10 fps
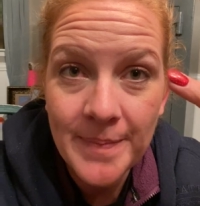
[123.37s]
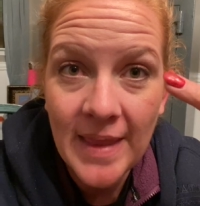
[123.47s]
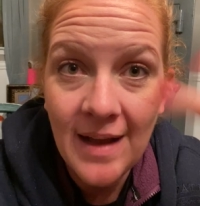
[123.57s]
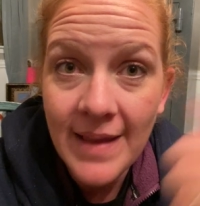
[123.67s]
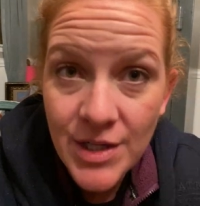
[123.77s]

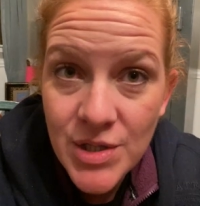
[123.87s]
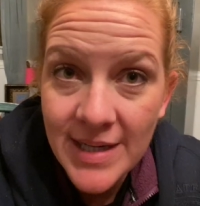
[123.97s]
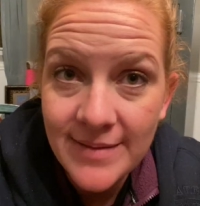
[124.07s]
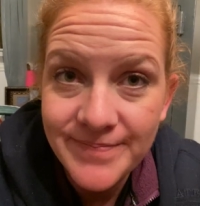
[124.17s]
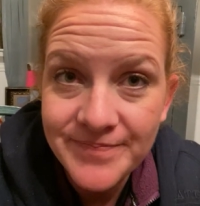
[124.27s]

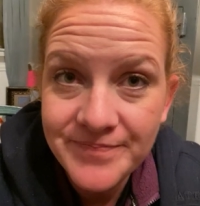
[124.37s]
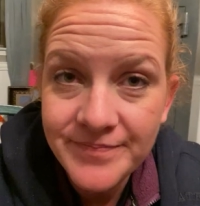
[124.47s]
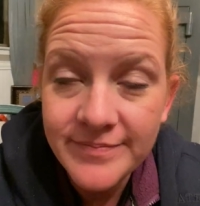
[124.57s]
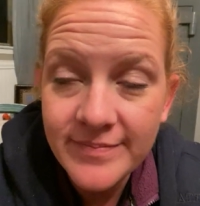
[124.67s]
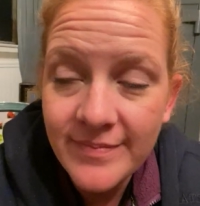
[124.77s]
election.
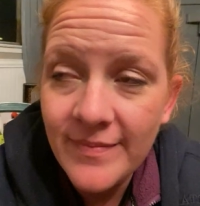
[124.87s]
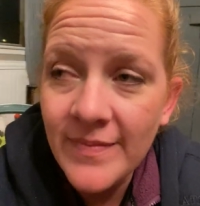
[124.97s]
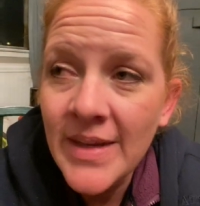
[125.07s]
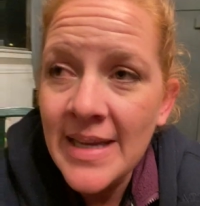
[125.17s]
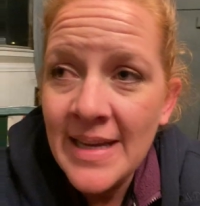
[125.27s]

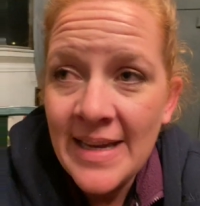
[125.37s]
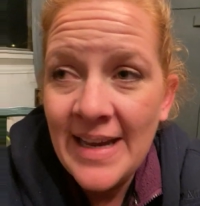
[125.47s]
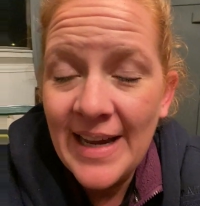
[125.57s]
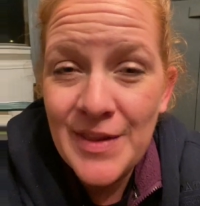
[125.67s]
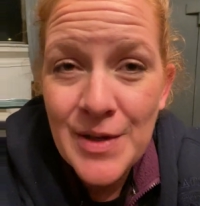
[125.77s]

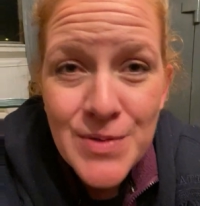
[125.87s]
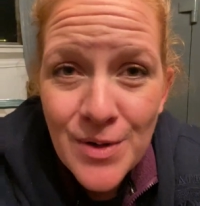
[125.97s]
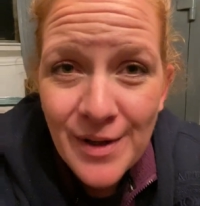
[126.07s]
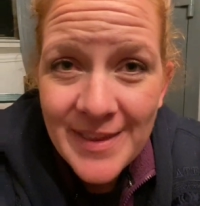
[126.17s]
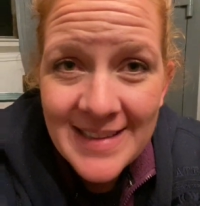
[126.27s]
And those are
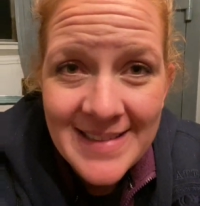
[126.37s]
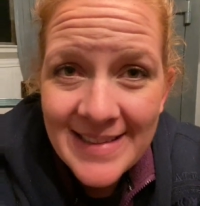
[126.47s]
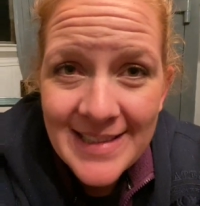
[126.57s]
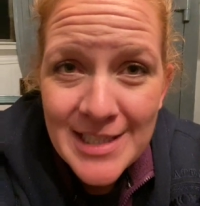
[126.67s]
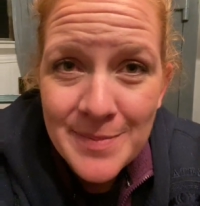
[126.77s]
all things
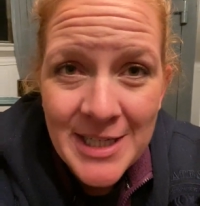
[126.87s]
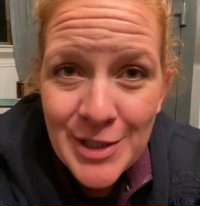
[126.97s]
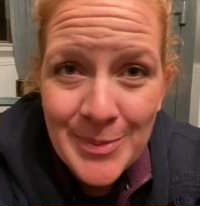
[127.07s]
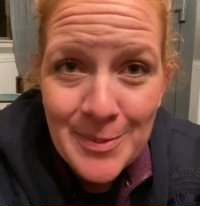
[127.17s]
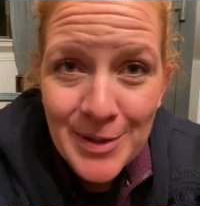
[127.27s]
that the
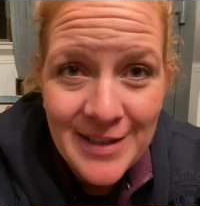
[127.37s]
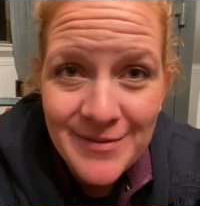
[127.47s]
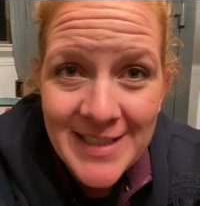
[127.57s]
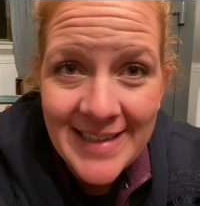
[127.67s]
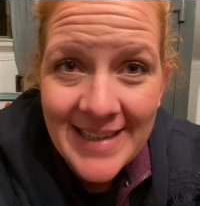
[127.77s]
Dominion people have
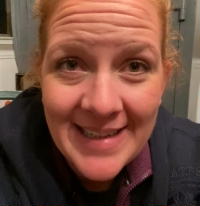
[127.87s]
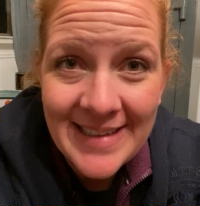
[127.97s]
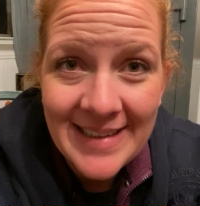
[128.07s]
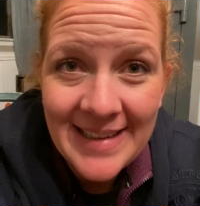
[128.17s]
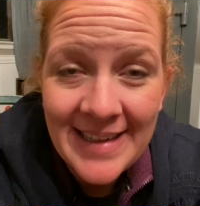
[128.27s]

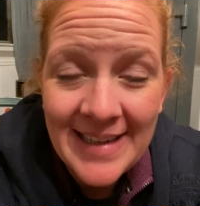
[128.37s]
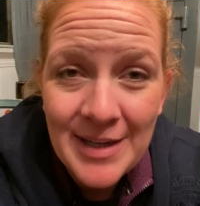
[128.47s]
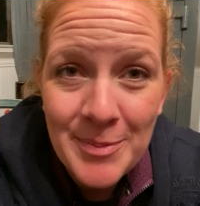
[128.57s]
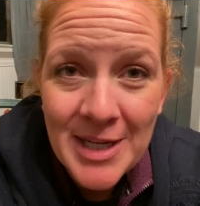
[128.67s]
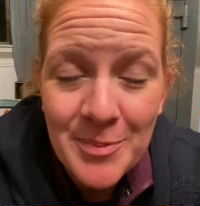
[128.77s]
denied
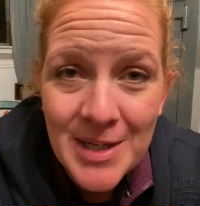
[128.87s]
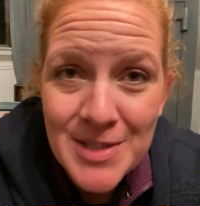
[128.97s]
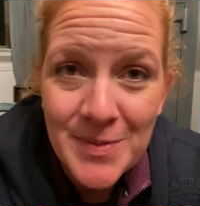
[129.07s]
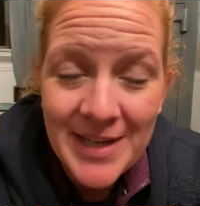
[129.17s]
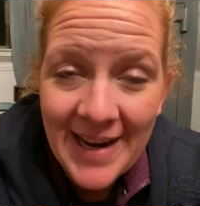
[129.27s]
being
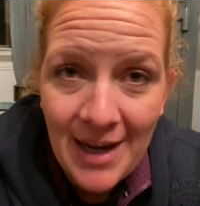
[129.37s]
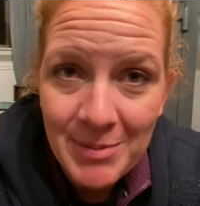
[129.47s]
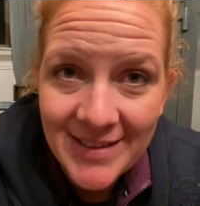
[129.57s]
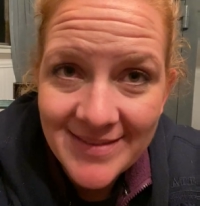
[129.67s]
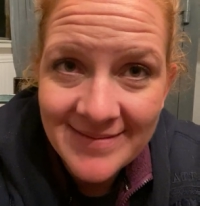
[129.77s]
possible to
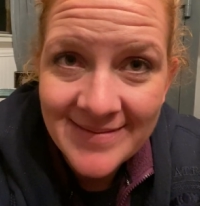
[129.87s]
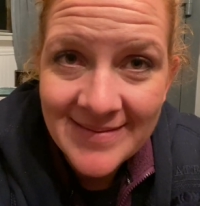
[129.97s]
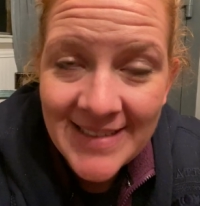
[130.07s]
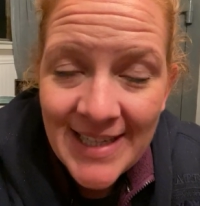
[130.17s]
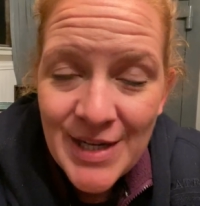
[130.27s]
happen.
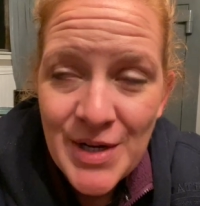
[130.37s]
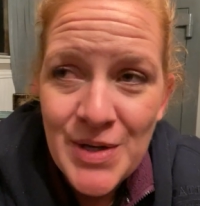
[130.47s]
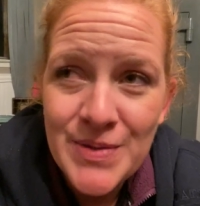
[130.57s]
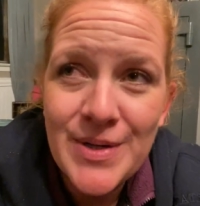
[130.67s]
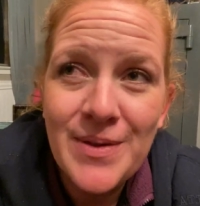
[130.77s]

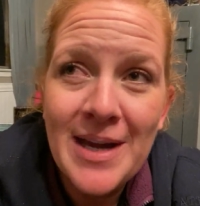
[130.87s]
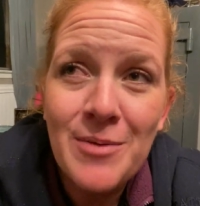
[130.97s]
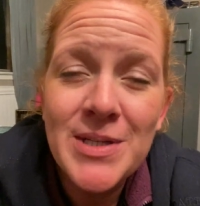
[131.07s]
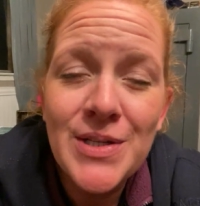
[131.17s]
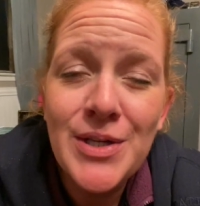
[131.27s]
So that
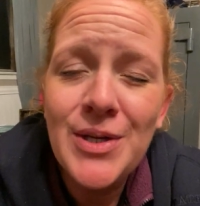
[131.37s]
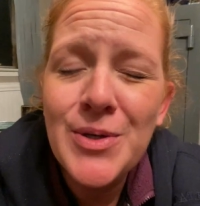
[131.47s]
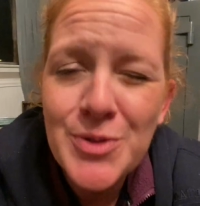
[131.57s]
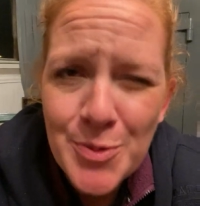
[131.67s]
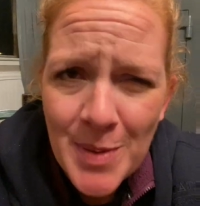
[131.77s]
was a
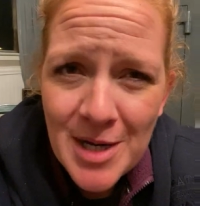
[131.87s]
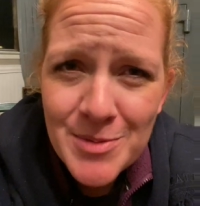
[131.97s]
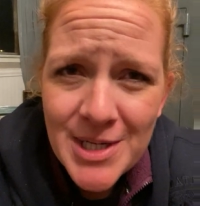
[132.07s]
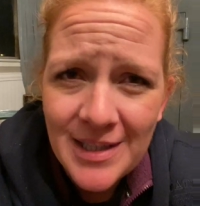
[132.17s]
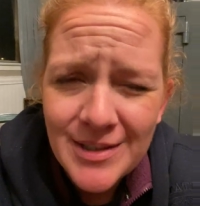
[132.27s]
huge
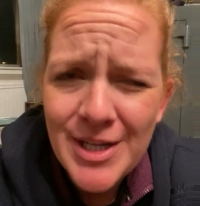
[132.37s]
bombshell,